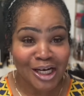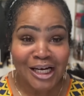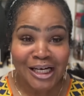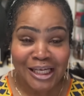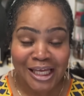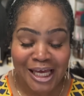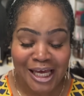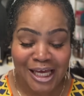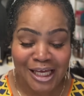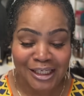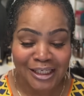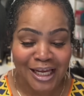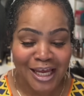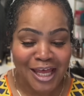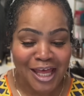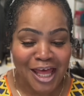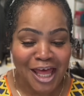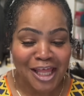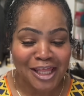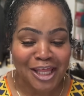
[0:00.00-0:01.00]
again.
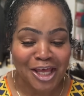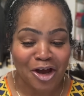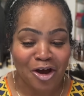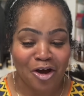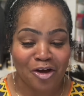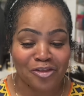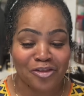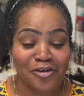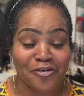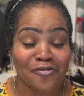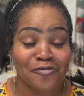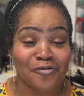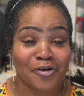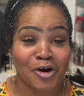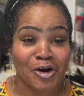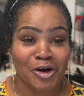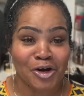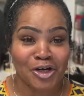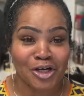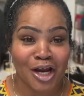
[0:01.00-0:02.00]
They are the
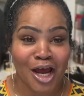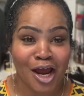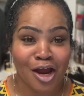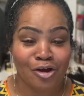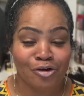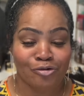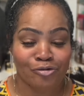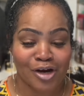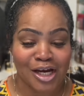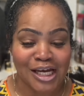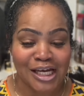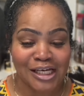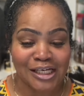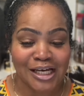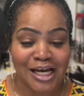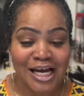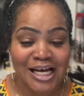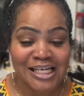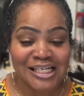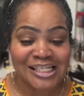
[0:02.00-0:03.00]
Fern
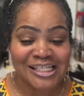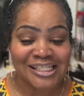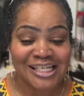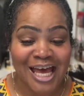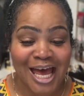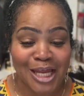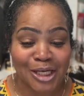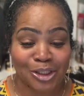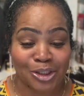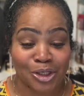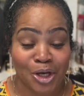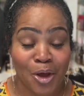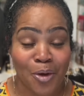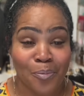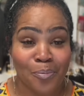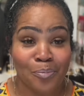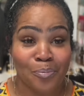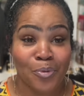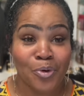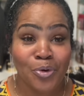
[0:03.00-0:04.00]
Green Satin
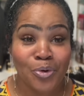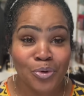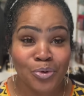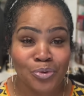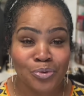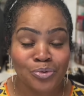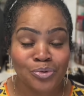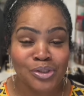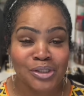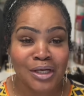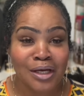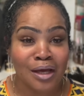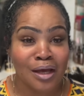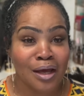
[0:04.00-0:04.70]
Mules.